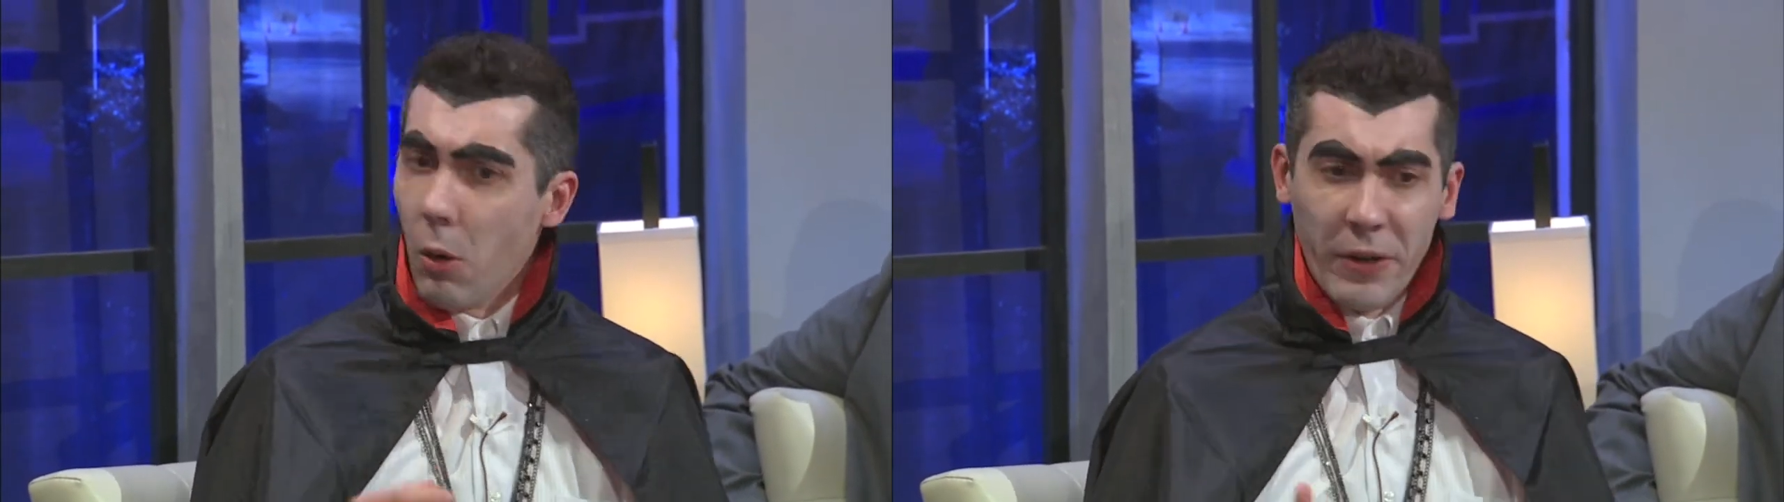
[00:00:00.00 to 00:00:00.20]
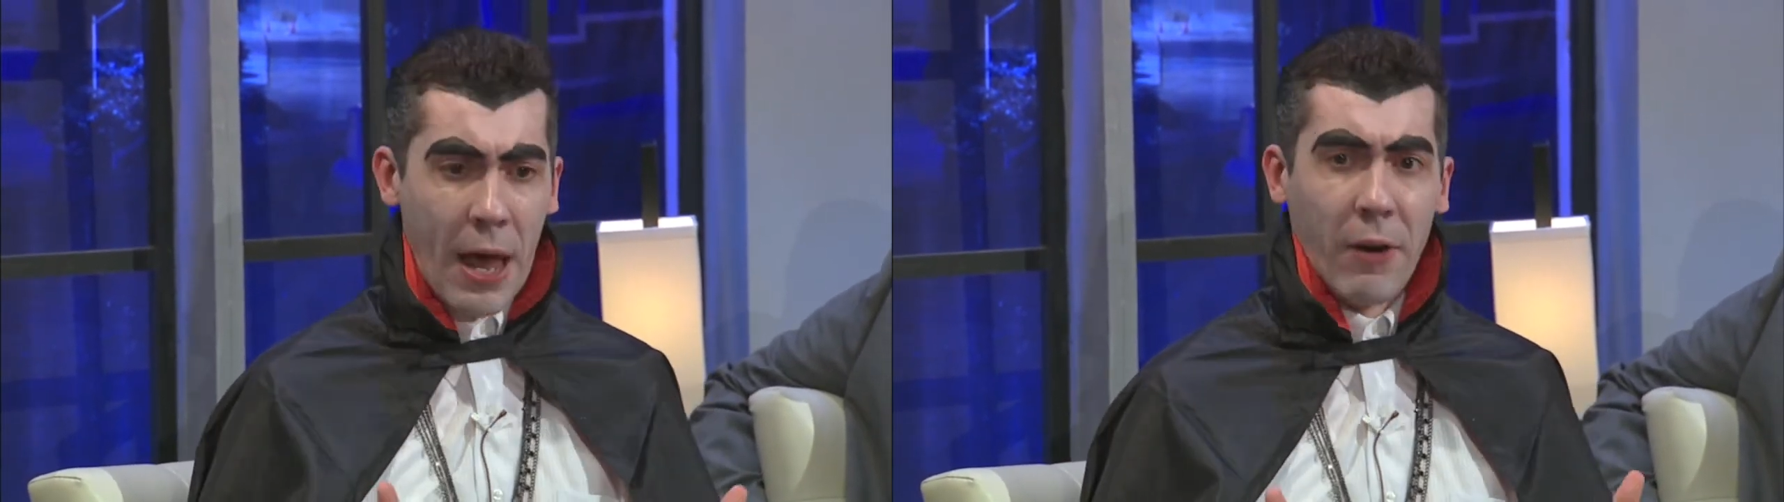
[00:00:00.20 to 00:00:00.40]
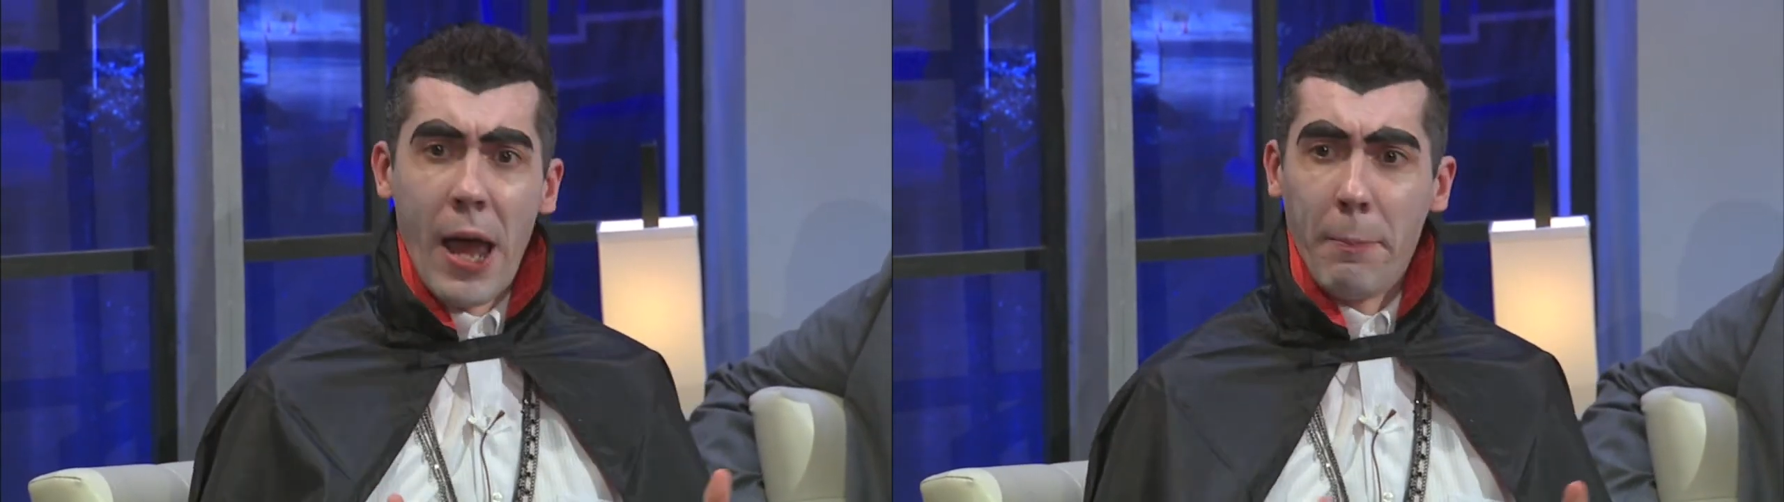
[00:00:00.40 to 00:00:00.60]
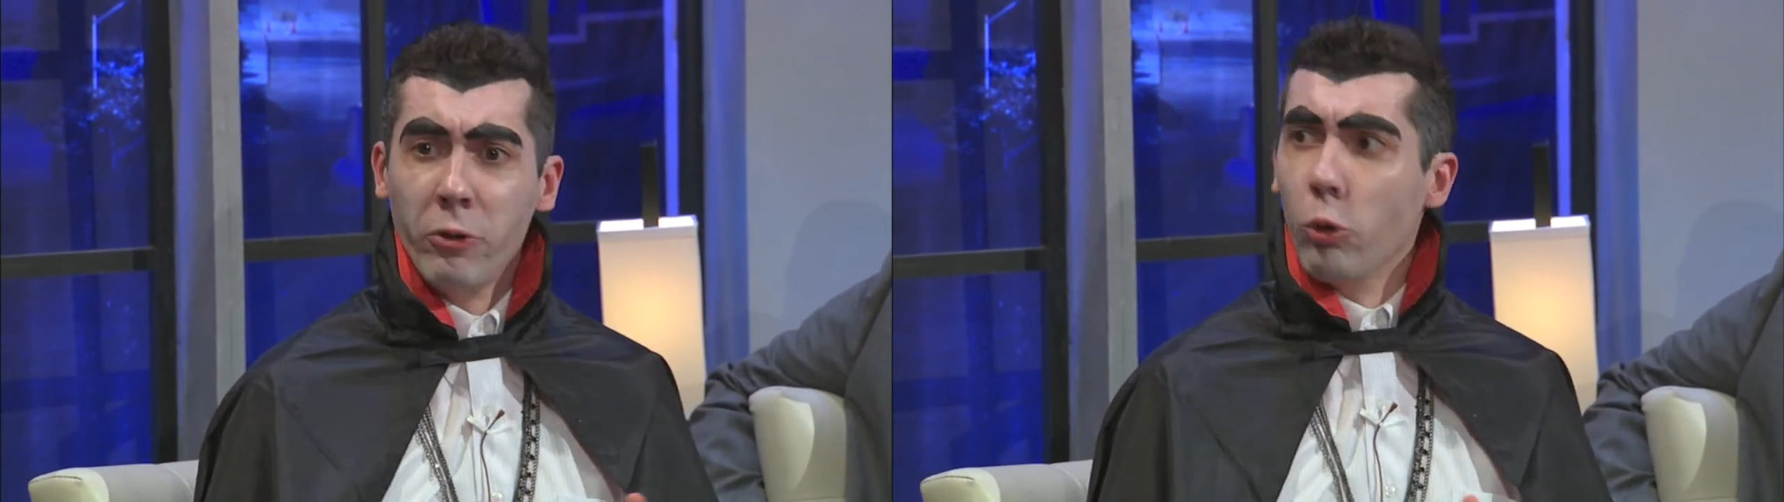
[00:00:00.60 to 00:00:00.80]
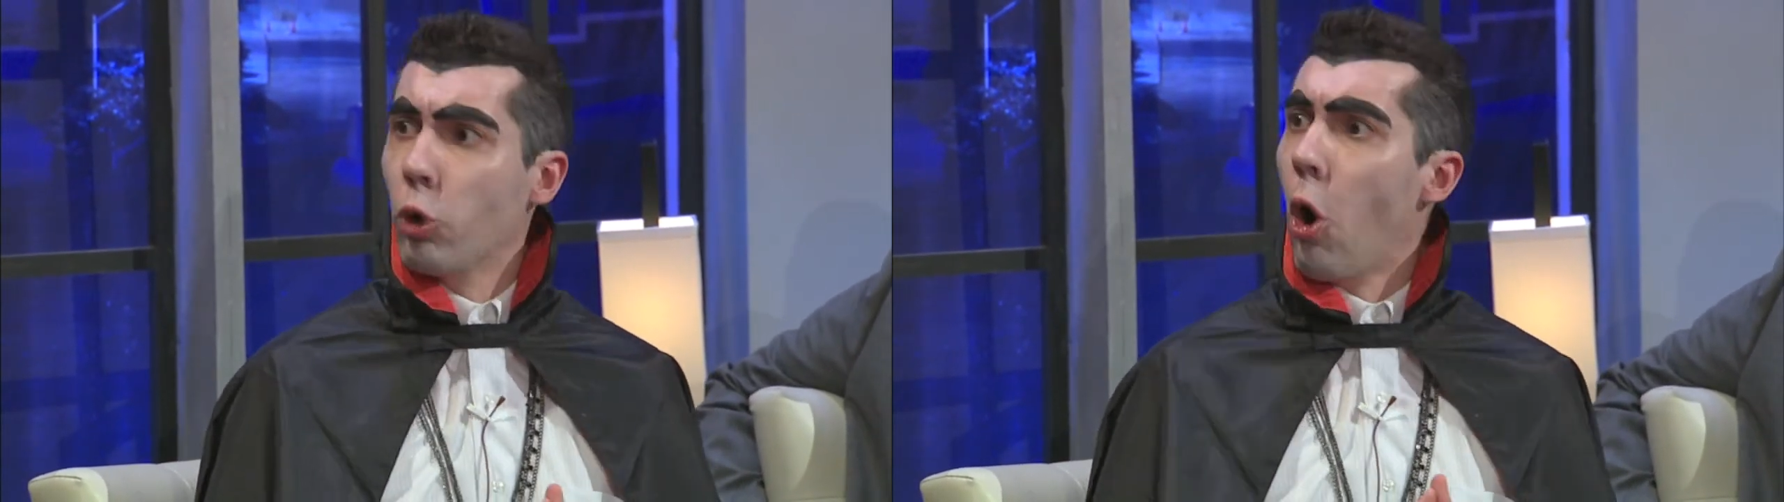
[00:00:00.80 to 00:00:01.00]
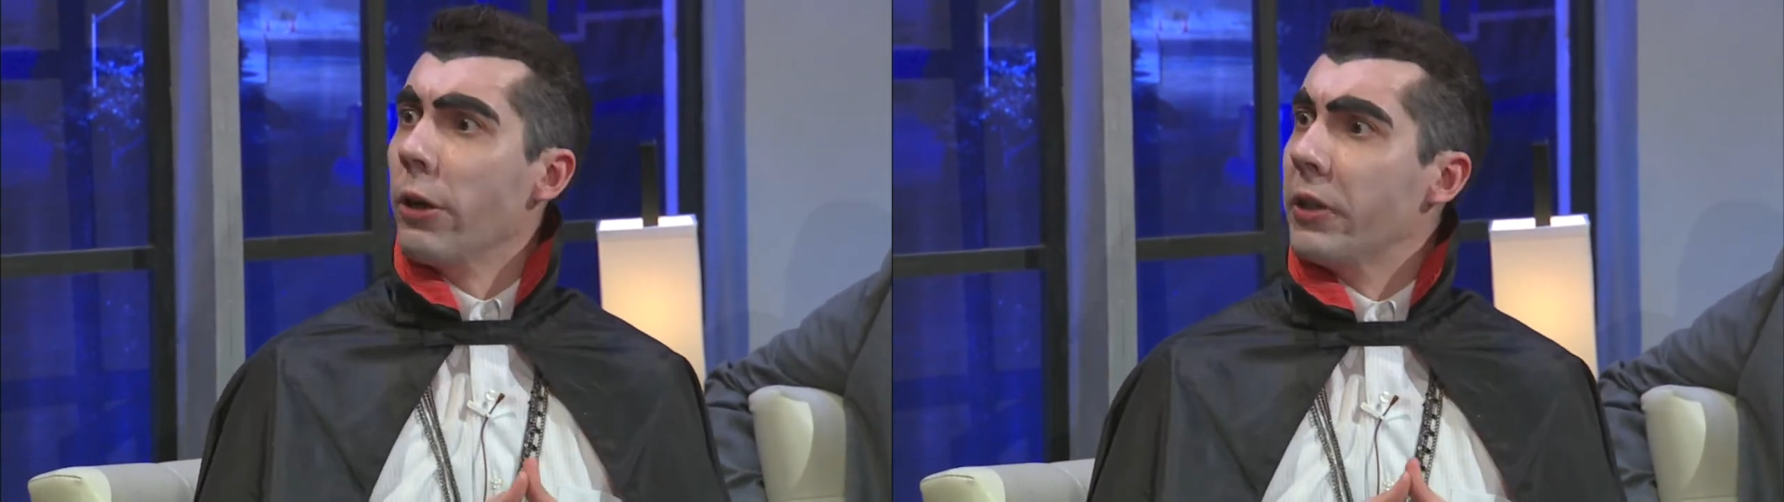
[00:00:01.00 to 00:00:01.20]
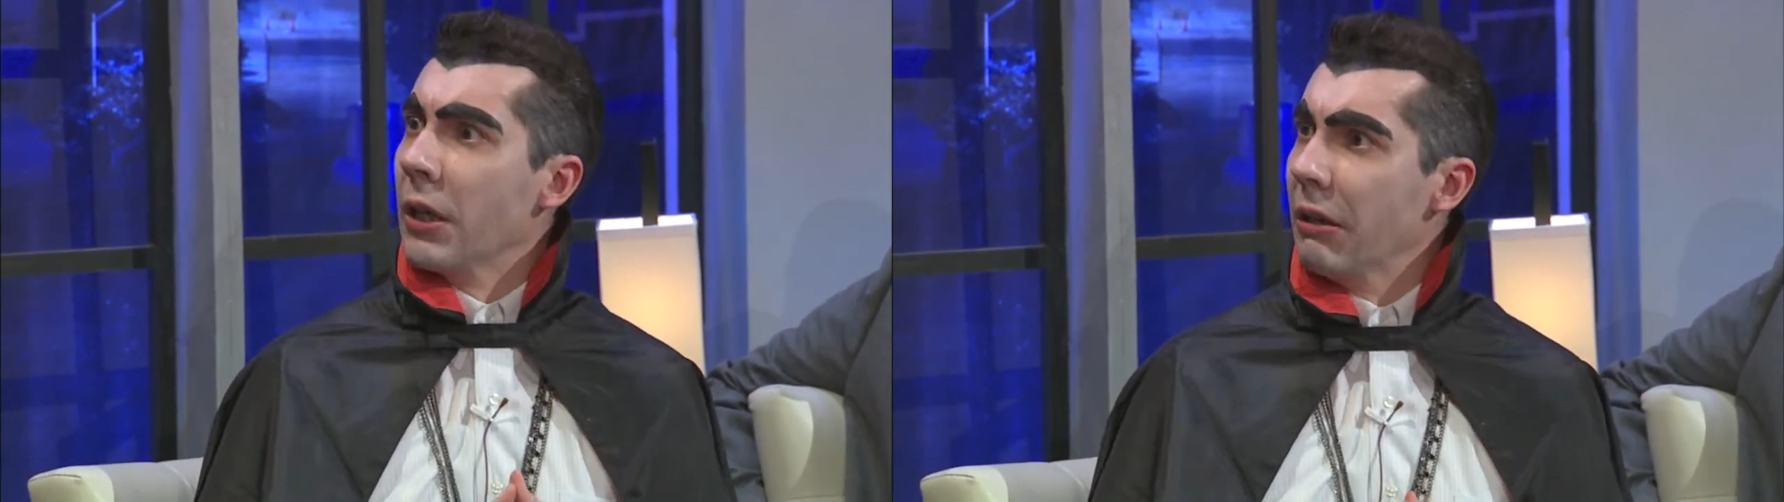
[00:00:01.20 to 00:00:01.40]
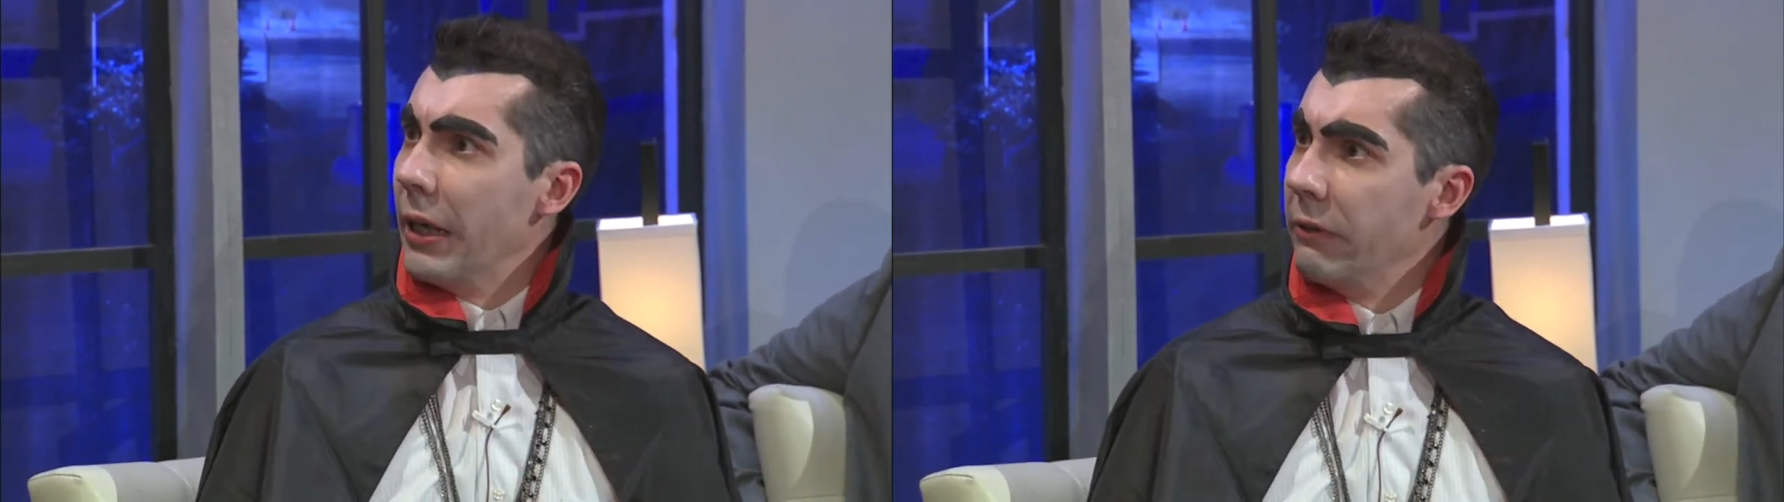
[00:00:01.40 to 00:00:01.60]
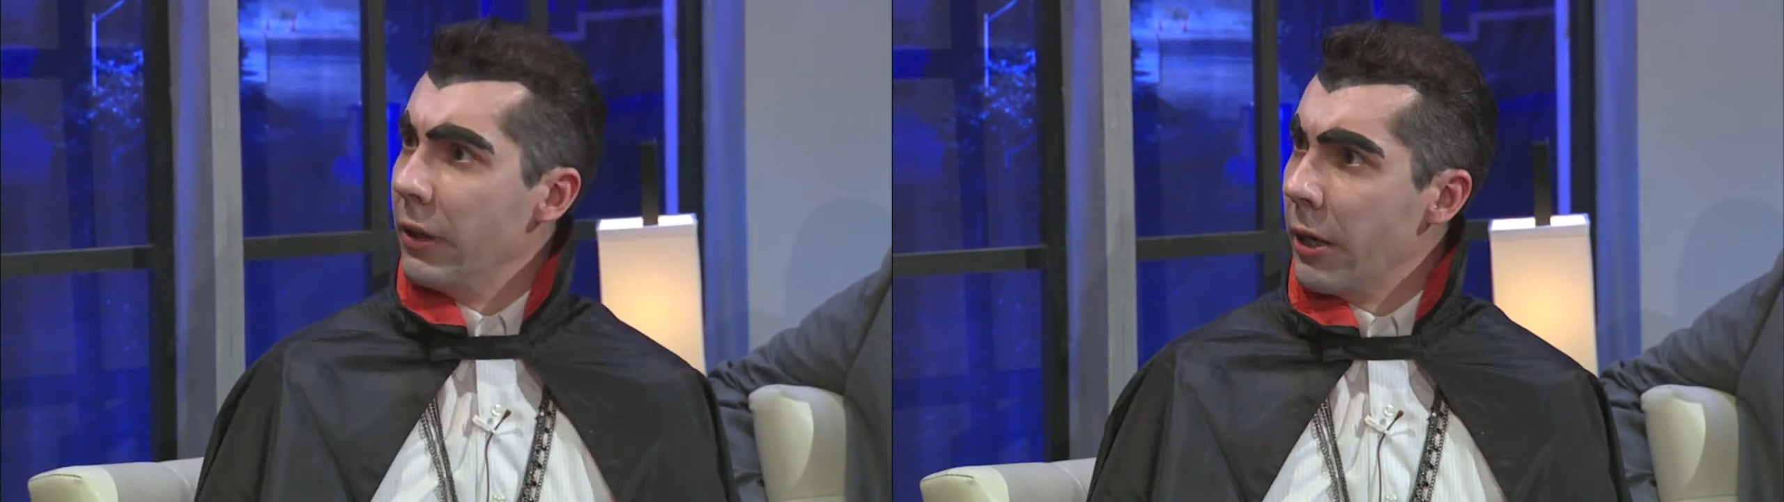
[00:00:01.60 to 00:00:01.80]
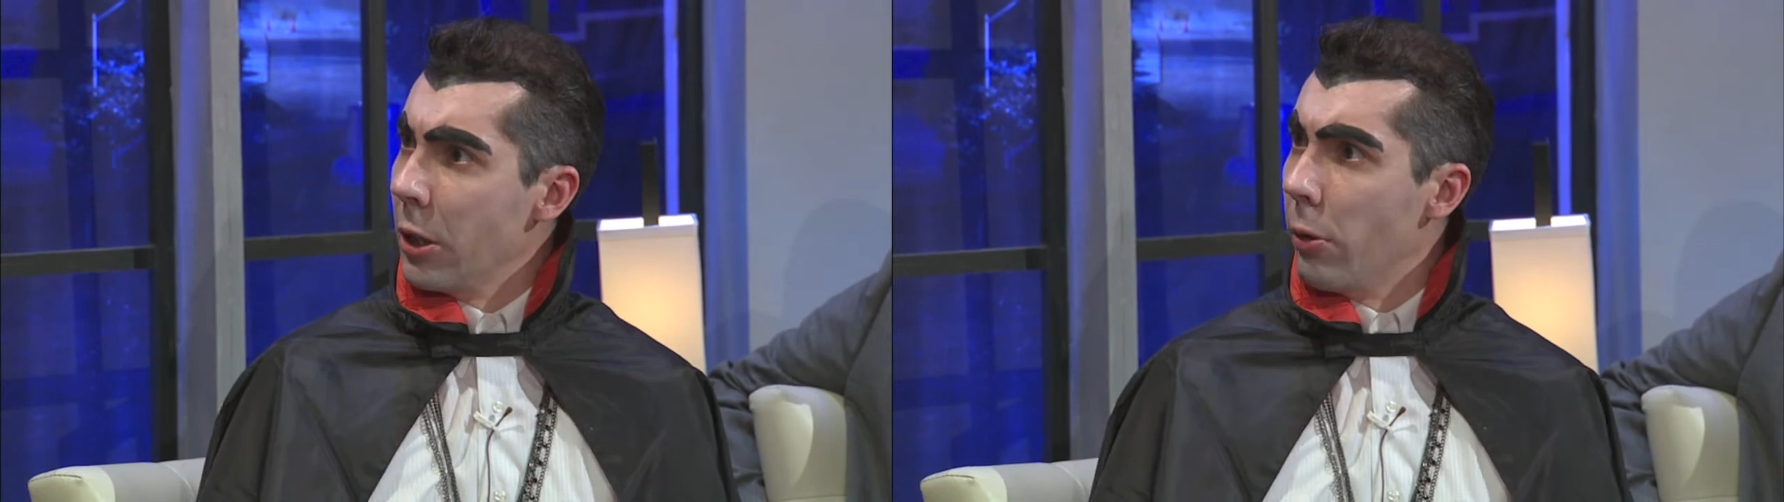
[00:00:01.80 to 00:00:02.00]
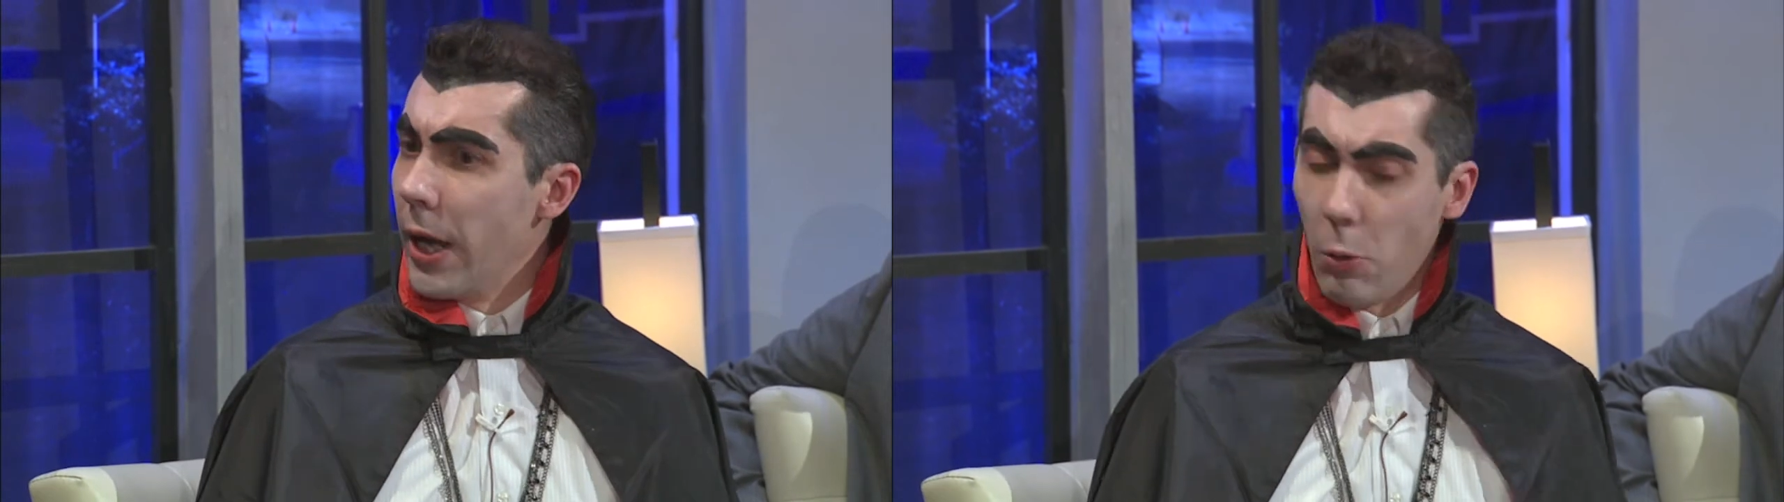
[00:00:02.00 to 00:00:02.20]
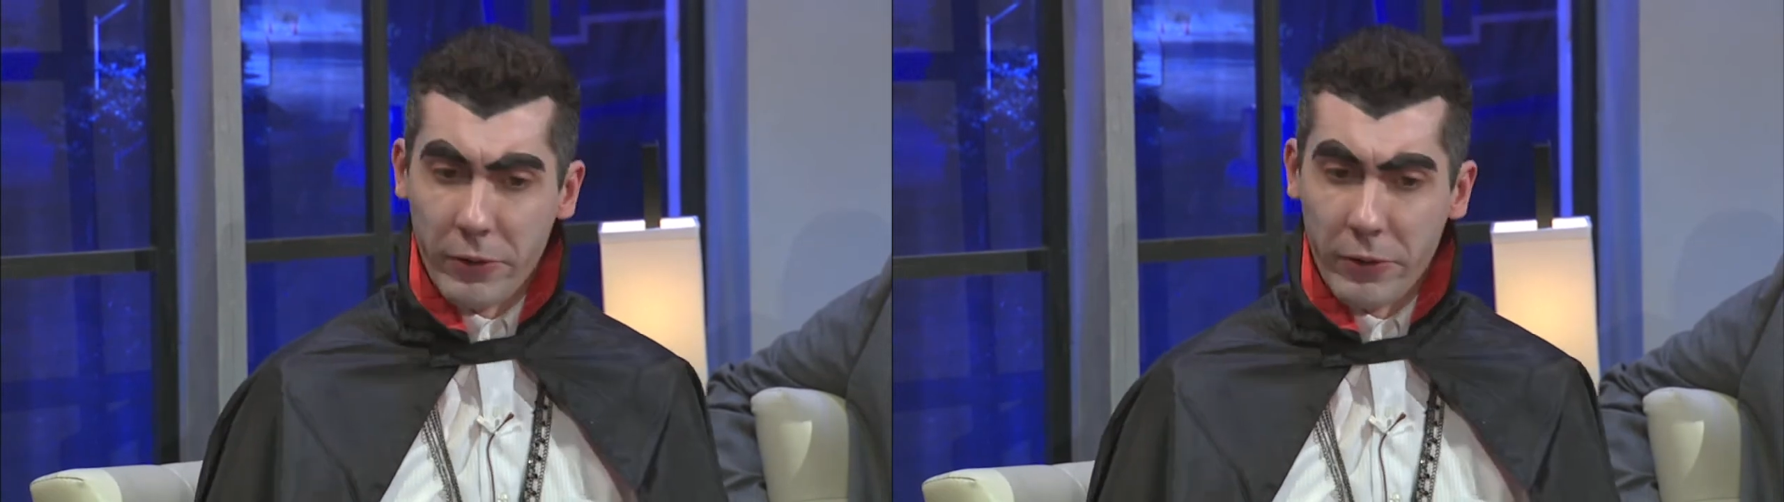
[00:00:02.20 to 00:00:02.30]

Whatever happened to courting a lady anyway?